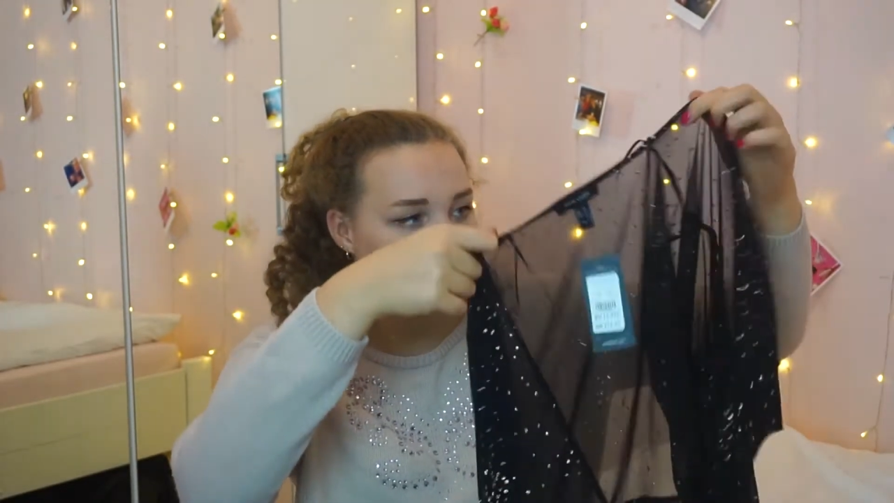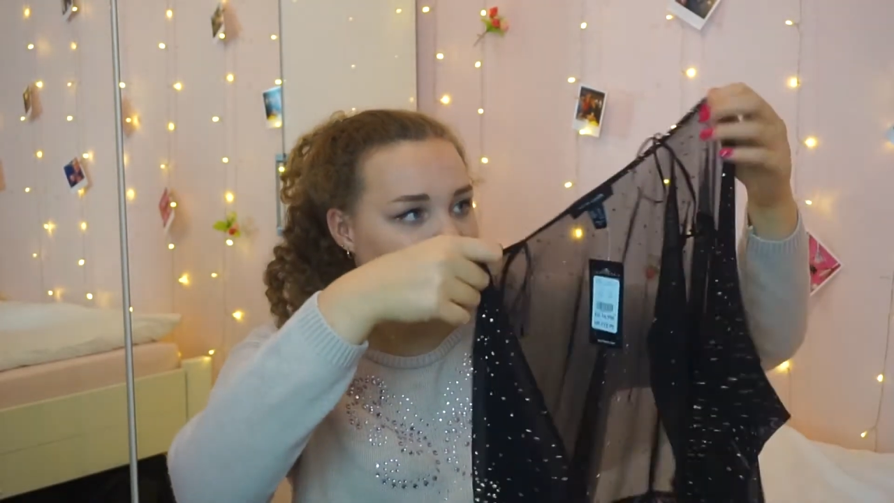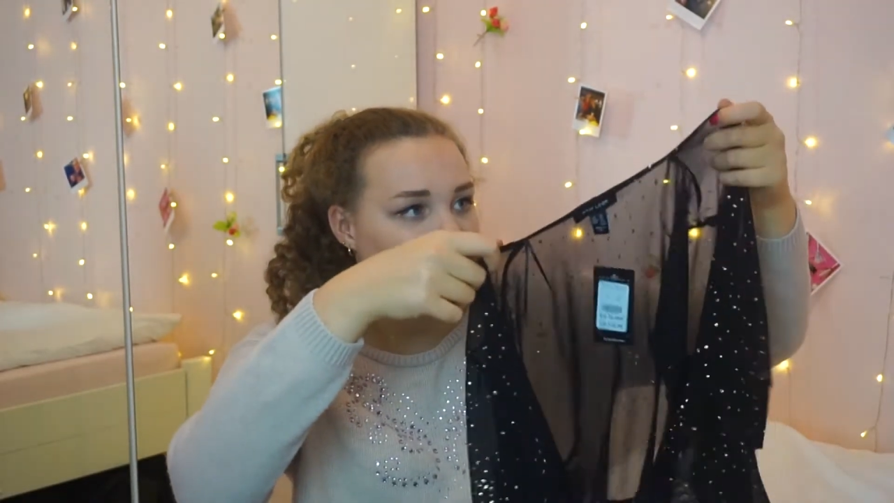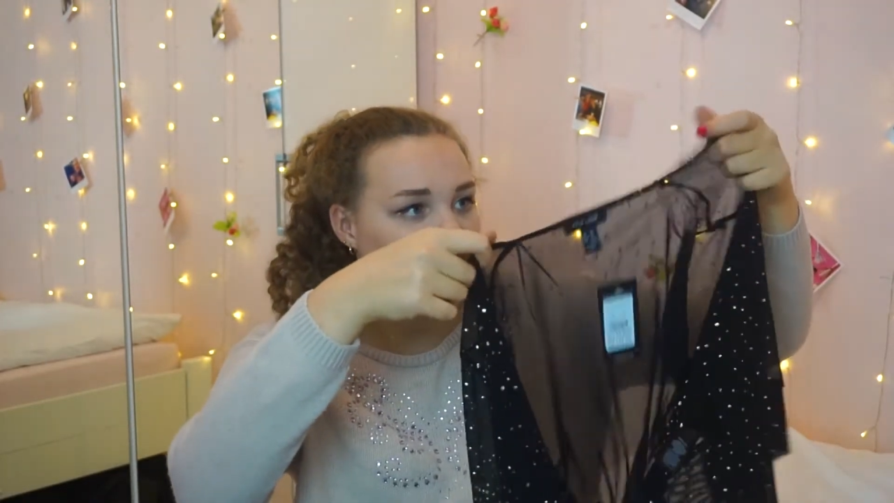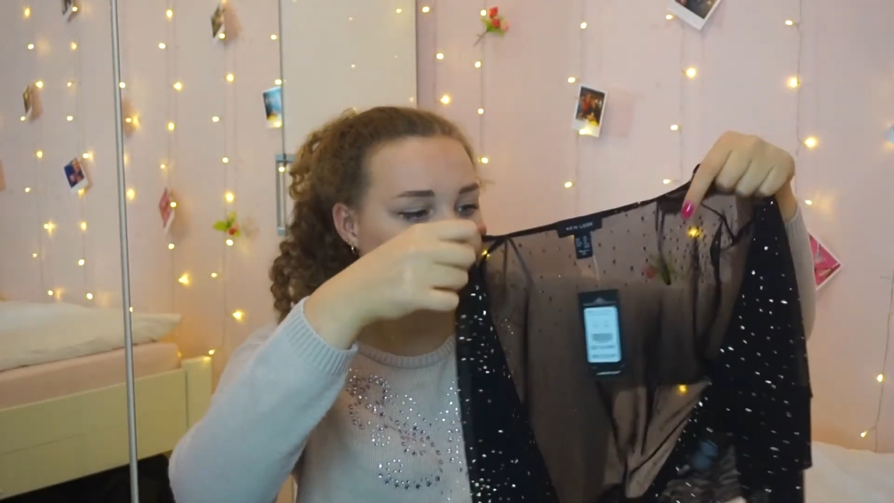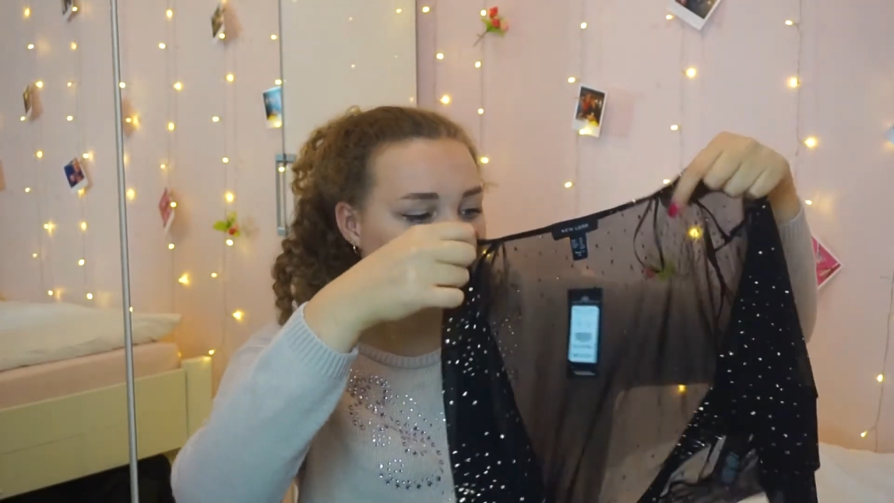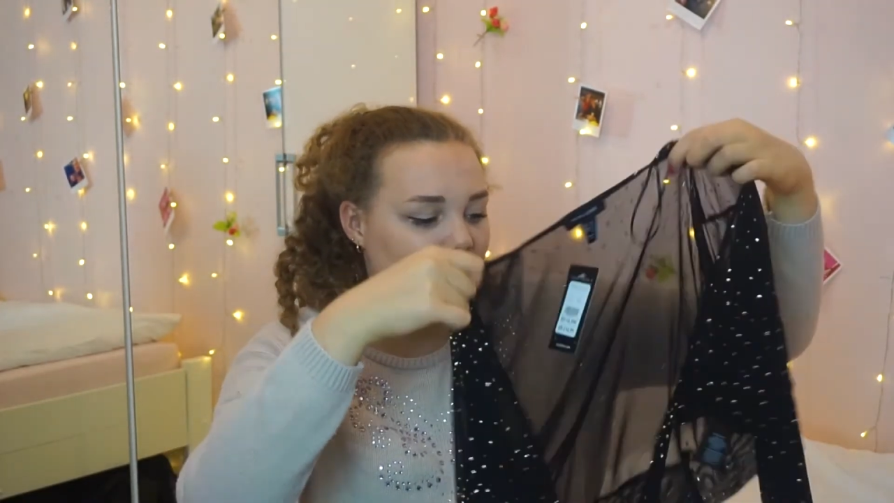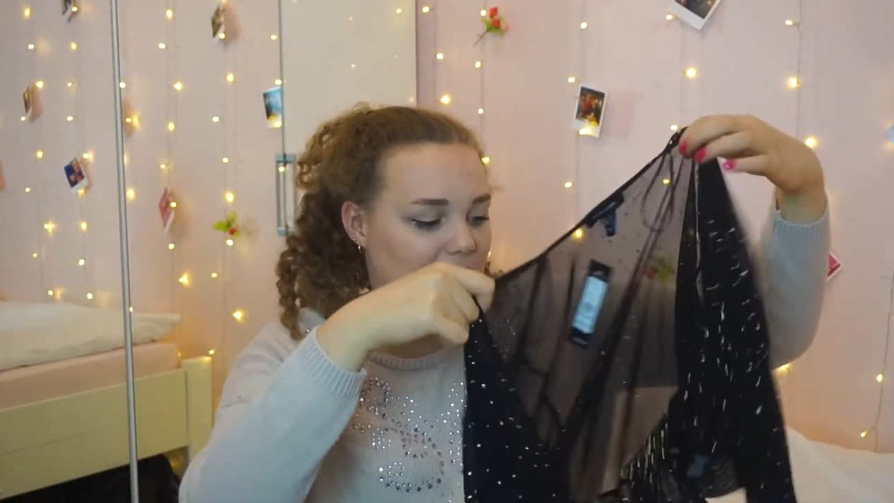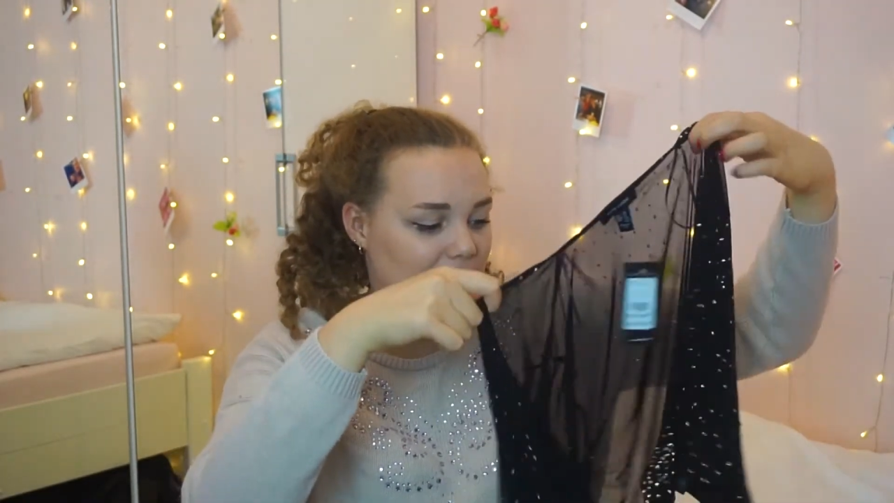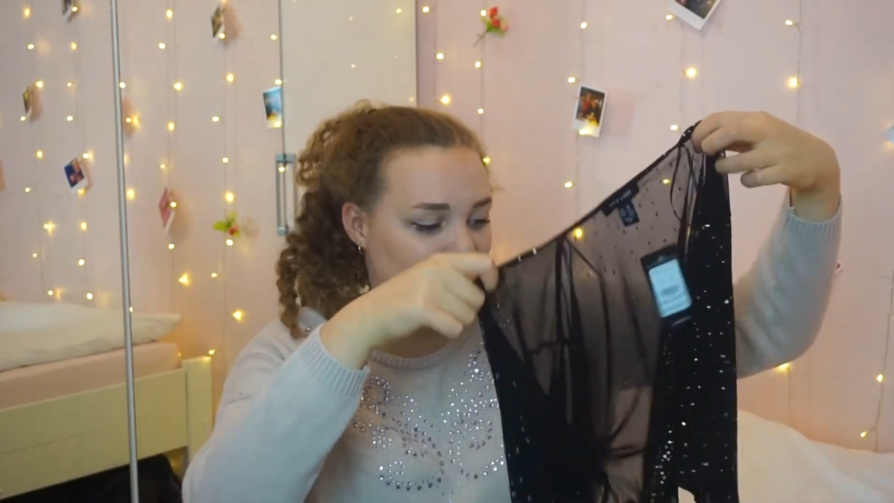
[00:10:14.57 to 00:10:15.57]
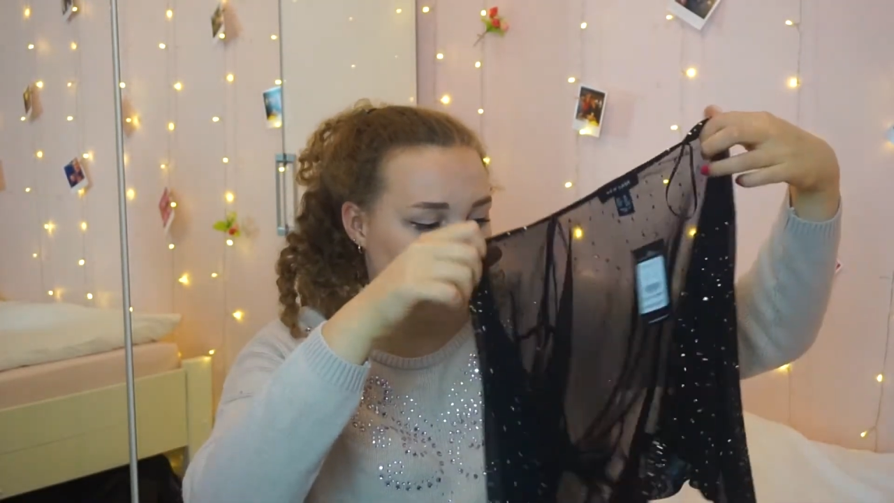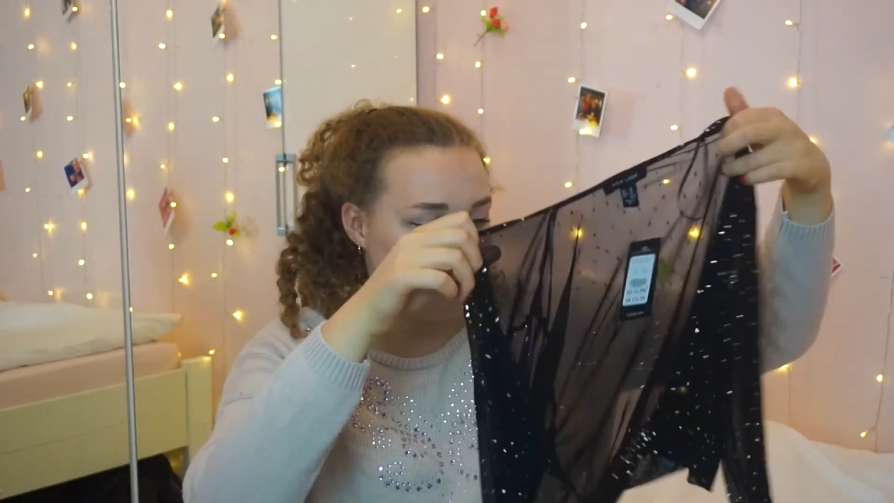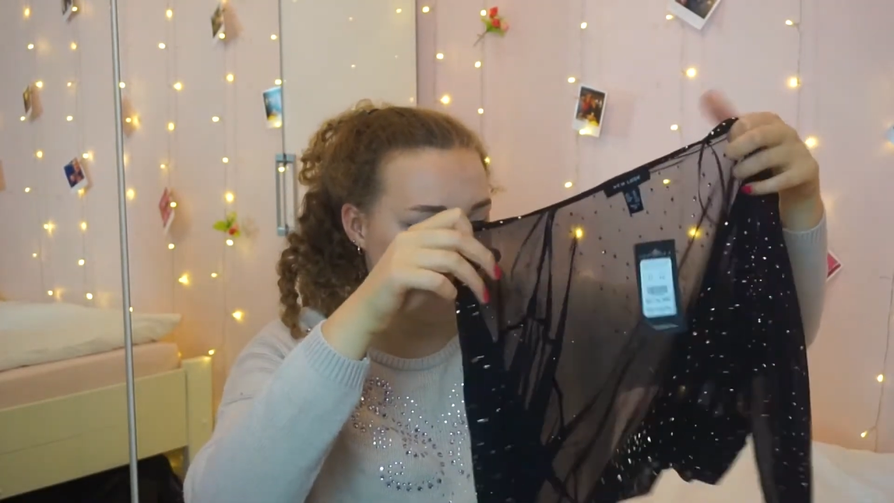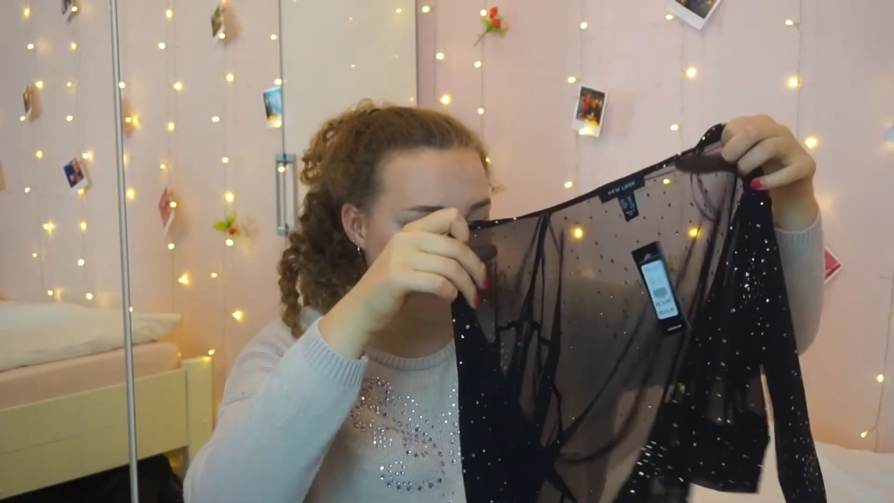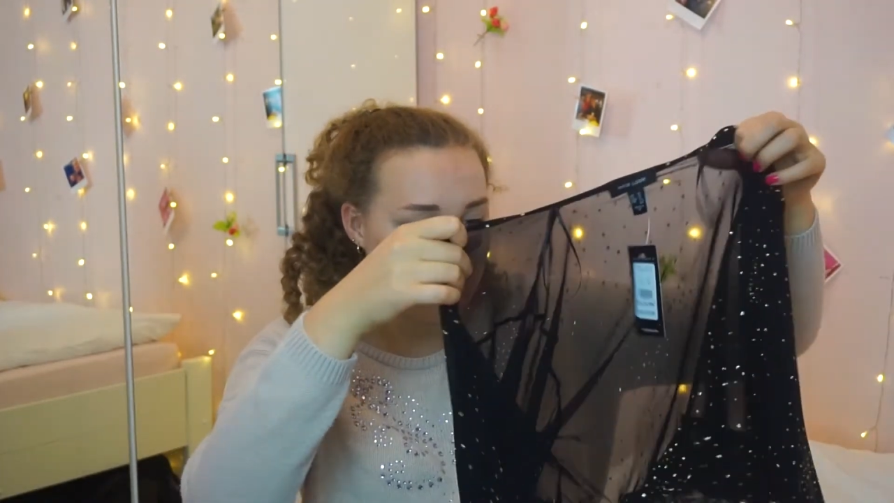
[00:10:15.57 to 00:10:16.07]
the Christmas season.
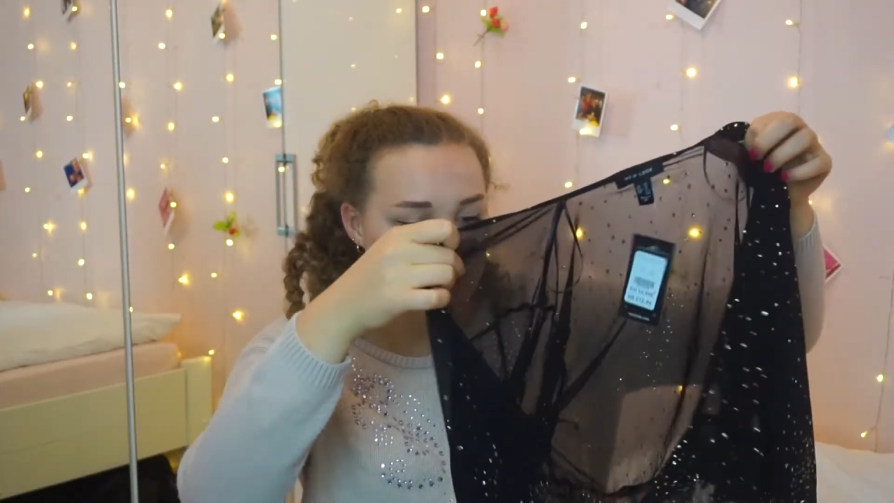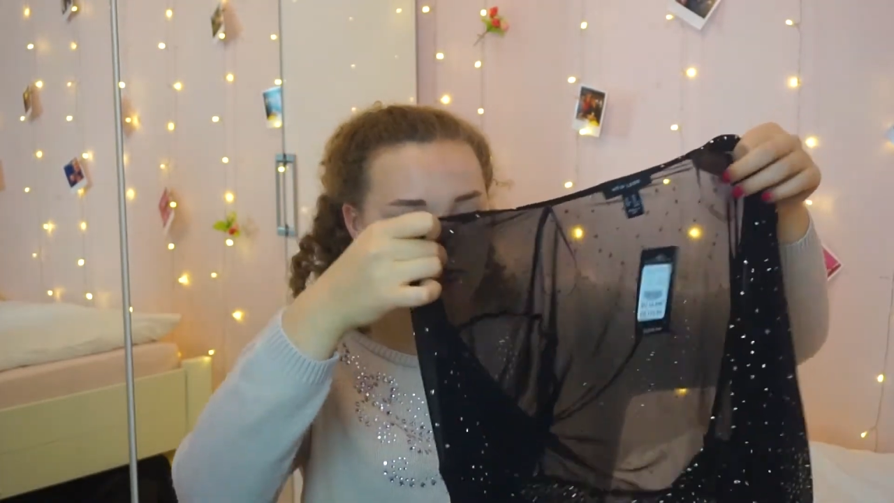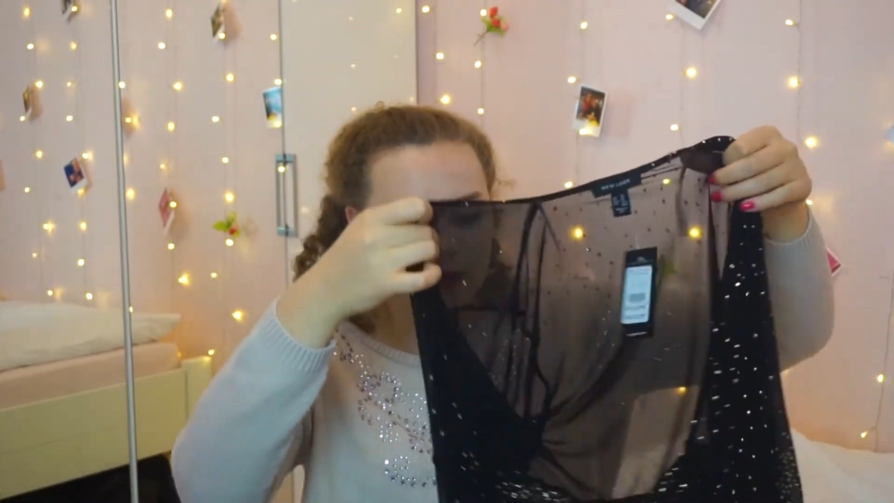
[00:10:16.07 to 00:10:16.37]
I'm excited